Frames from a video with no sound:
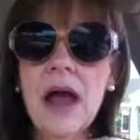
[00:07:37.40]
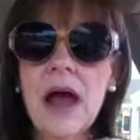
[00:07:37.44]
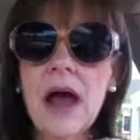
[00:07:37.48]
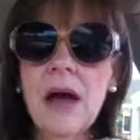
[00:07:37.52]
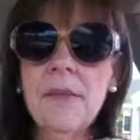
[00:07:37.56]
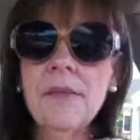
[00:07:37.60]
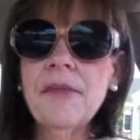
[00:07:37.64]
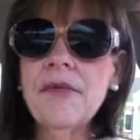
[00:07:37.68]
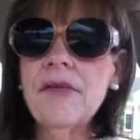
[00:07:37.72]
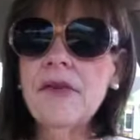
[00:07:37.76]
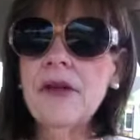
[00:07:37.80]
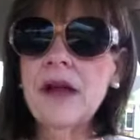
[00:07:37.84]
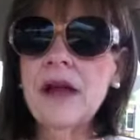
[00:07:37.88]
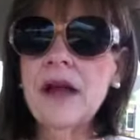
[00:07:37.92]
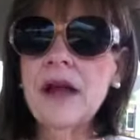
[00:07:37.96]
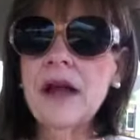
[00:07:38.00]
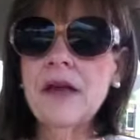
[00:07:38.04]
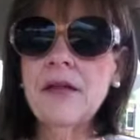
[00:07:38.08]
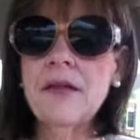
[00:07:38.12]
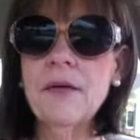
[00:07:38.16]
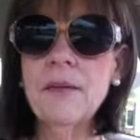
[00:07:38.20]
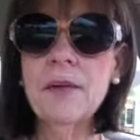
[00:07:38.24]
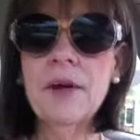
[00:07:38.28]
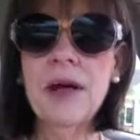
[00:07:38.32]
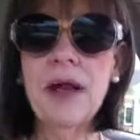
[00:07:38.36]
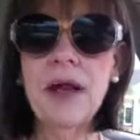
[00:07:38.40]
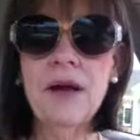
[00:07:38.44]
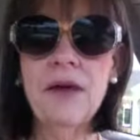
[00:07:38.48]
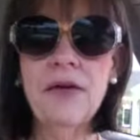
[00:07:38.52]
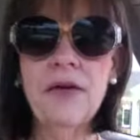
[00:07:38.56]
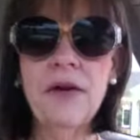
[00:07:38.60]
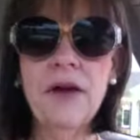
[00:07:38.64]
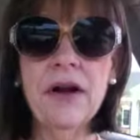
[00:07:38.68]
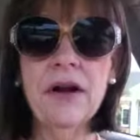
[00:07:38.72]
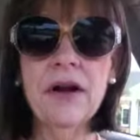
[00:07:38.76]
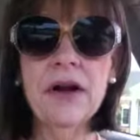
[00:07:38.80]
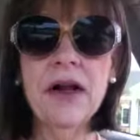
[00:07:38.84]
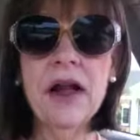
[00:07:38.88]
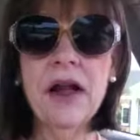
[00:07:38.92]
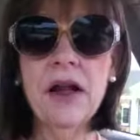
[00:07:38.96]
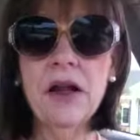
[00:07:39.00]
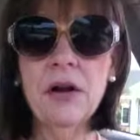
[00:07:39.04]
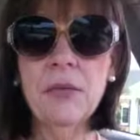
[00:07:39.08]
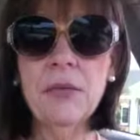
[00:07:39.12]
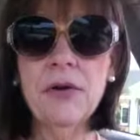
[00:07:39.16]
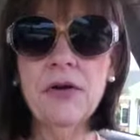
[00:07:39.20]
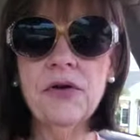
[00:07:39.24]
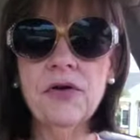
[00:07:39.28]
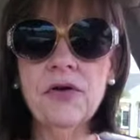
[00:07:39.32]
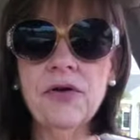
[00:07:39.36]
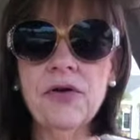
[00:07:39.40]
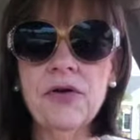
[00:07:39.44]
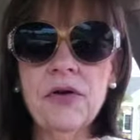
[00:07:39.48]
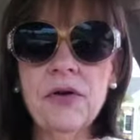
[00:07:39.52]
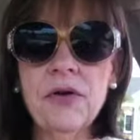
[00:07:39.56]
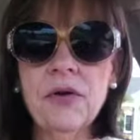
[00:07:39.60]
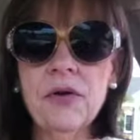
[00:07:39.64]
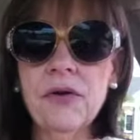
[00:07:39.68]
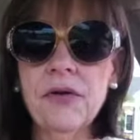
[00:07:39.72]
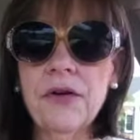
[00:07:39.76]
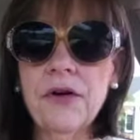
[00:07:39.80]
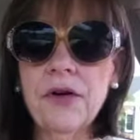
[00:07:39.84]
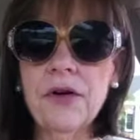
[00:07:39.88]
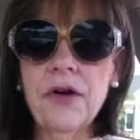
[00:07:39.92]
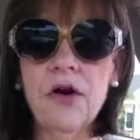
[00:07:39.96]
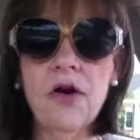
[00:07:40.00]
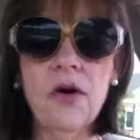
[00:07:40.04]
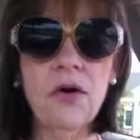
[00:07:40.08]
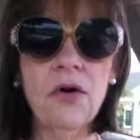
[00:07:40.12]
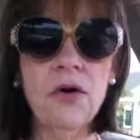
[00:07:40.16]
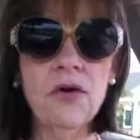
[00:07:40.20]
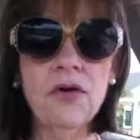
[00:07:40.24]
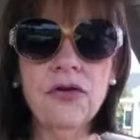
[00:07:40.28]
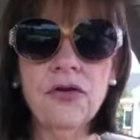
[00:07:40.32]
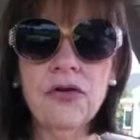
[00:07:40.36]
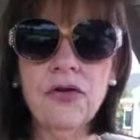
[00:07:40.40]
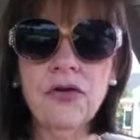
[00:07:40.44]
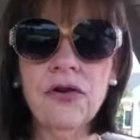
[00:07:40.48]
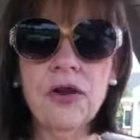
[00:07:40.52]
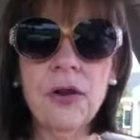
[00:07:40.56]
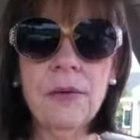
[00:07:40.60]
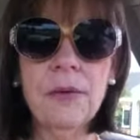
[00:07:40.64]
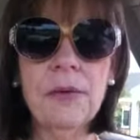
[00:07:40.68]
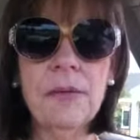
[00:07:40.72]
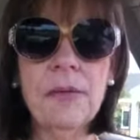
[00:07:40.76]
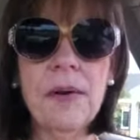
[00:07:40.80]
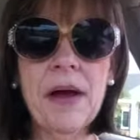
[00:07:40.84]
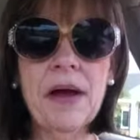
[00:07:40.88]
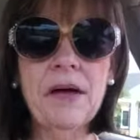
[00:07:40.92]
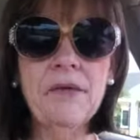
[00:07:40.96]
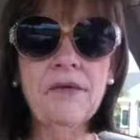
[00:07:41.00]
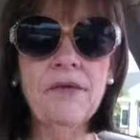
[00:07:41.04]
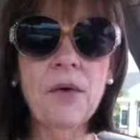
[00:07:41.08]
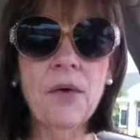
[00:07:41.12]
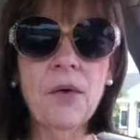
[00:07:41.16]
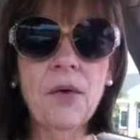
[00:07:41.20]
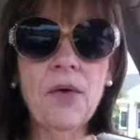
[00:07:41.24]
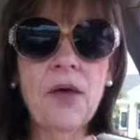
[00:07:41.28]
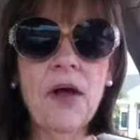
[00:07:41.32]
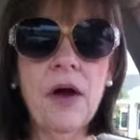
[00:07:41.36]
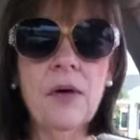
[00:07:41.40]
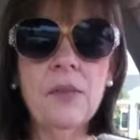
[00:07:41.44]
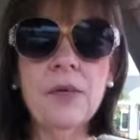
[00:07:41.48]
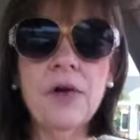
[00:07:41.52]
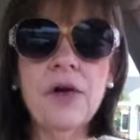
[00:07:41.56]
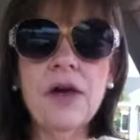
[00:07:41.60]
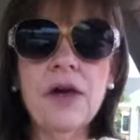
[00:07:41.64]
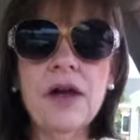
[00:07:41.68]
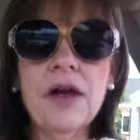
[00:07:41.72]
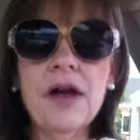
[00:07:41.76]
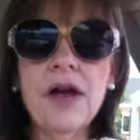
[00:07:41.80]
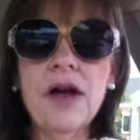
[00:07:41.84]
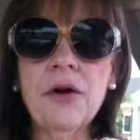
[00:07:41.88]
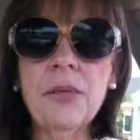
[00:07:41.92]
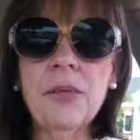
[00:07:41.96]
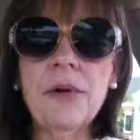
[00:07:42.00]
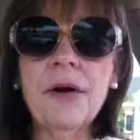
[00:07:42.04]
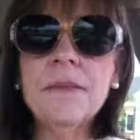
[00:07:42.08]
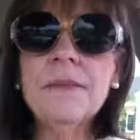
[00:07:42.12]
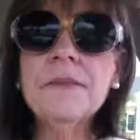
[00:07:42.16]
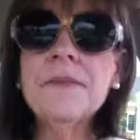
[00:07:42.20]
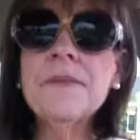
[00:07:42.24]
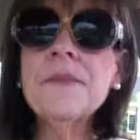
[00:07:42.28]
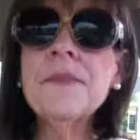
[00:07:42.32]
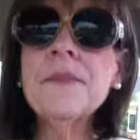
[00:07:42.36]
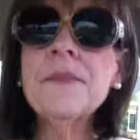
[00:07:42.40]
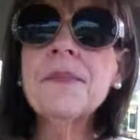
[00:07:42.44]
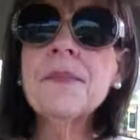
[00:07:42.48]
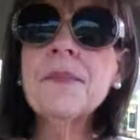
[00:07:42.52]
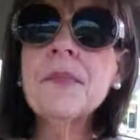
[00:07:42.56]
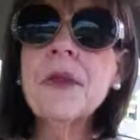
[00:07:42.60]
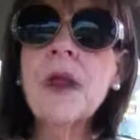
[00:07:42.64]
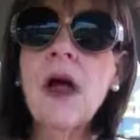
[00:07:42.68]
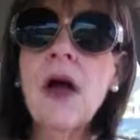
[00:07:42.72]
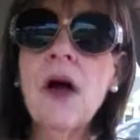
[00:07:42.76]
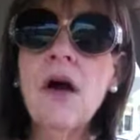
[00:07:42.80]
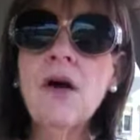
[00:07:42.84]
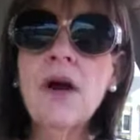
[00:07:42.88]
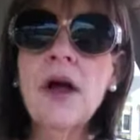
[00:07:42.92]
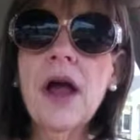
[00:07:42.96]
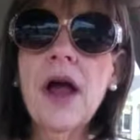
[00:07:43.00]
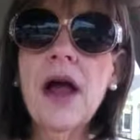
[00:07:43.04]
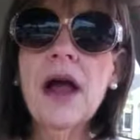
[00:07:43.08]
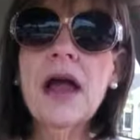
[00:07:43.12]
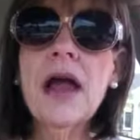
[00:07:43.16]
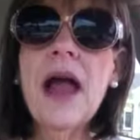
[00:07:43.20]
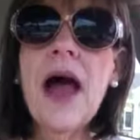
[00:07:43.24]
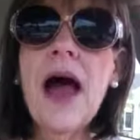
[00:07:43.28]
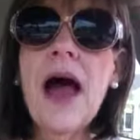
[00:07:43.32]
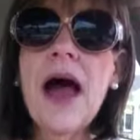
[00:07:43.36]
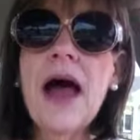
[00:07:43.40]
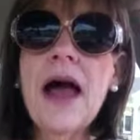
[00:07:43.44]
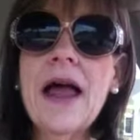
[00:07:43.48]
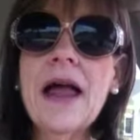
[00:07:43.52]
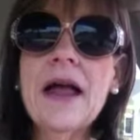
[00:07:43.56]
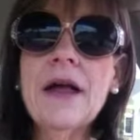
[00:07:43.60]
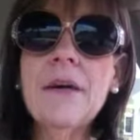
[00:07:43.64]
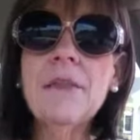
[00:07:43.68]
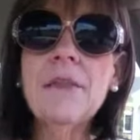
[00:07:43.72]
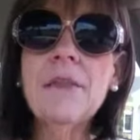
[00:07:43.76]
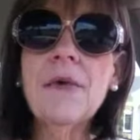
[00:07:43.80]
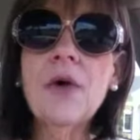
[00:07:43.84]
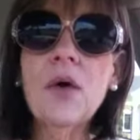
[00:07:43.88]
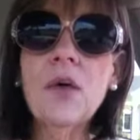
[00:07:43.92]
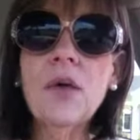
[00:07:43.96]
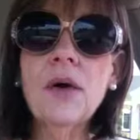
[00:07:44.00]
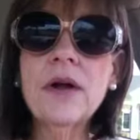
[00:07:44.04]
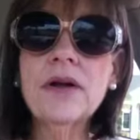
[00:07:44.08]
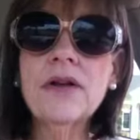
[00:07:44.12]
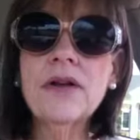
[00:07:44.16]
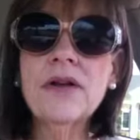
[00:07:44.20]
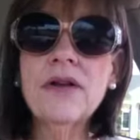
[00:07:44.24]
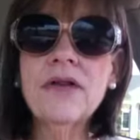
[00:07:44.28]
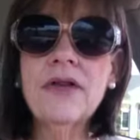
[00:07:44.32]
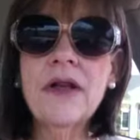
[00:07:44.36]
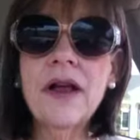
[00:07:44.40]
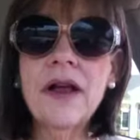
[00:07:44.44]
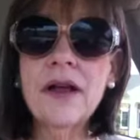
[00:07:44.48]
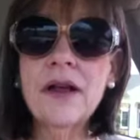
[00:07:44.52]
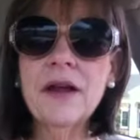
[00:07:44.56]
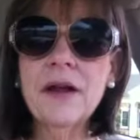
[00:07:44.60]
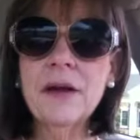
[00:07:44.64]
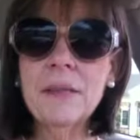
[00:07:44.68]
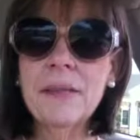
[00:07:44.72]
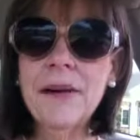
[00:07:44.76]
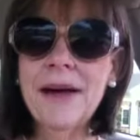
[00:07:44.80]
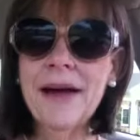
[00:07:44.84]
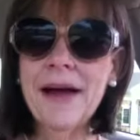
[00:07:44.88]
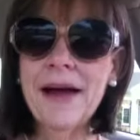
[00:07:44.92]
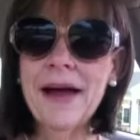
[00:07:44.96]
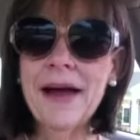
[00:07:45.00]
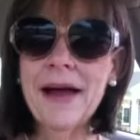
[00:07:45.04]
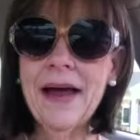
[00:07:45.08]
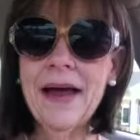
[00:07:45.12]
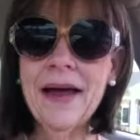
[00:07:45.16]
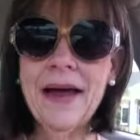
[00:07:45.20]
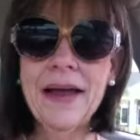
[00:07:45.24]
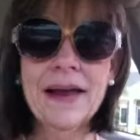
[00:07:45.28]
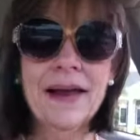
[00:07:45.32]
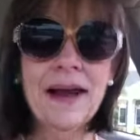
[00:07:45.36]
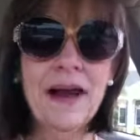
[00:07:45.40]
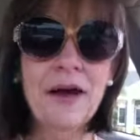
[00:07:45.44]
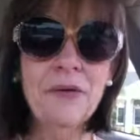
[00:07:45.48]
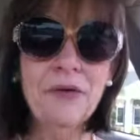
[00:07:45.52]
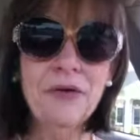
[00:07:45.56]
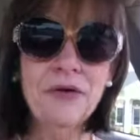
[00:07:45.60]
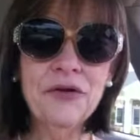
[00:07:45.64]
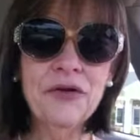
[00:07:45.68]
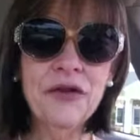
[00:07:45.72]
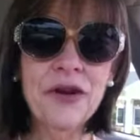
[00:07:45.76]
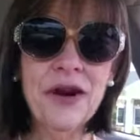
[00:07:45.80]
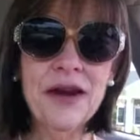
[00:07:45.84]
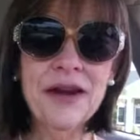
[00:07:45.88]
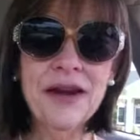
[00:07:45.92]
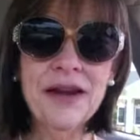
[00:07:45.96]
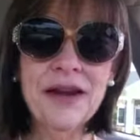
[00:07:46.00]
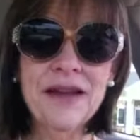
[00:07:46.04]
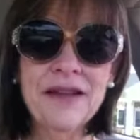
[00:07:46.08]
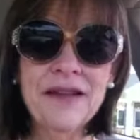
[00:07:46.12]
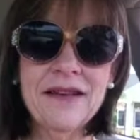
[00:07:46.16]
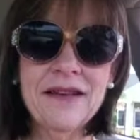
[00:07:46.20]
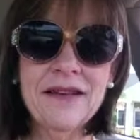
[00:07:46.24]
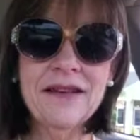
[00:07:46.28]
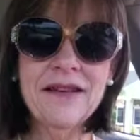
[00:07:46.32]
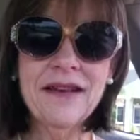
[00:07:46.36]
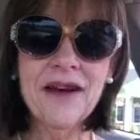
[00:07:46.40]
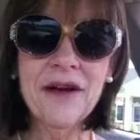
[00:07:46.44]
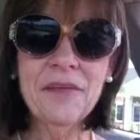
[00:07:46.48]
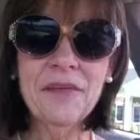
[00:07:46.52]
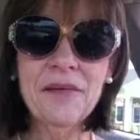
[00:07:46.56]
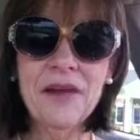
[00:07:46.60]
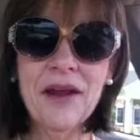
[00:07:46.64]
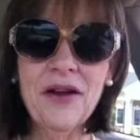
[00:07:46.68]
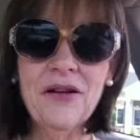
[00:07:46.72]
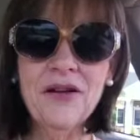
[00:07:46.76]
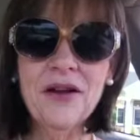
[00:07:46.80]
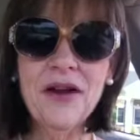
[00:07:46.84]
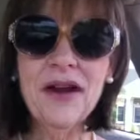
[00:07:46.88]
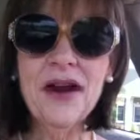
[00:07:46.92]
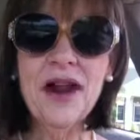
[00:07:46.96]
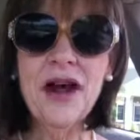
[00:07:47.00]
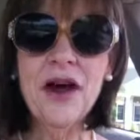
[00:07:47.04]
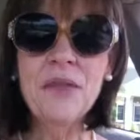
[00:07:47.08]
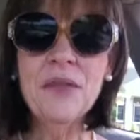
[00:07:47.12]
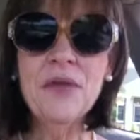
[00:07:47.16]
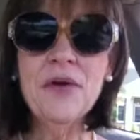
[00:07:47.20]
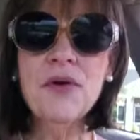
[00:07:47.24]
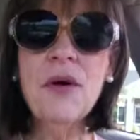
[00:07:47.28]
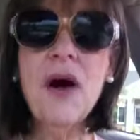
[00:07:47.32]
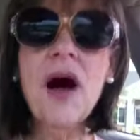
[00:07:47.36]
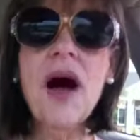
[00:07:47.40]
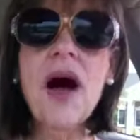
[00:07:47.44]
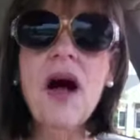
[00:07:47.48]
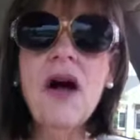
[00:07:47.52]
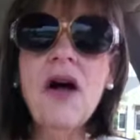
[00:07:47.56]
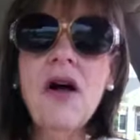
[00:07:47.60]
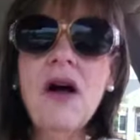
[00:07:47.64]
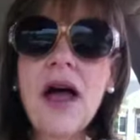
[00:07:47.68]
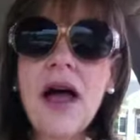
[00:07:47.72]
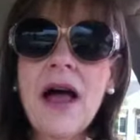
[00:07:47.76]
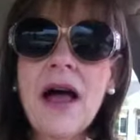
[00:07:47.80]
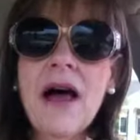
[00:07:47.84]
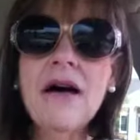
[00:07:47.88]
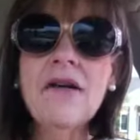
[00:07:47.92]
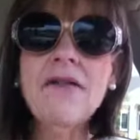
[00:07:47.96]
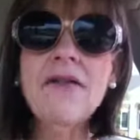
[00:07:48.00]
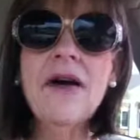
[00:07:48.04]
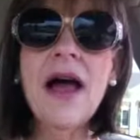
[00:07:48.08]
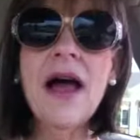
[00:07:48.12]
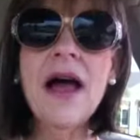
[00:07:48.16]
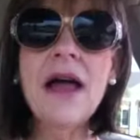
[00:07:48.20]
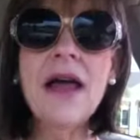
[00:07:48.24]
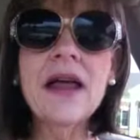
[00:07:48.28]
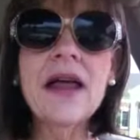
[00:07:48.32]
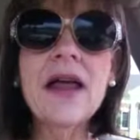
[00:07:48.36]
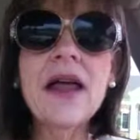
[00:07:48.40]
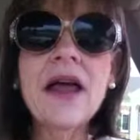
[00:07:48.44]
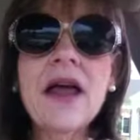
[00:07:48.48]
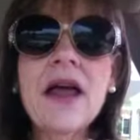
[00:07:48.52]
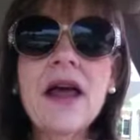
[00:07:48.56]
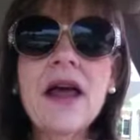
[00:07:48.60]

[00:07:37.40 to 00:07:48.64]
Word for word: am sitting at the playground at elementary school, and their car's just coming back and forth. Hope you can hear me. Okay, I am going to say goodbye, and I will try to get this uploaded. Hope you all have a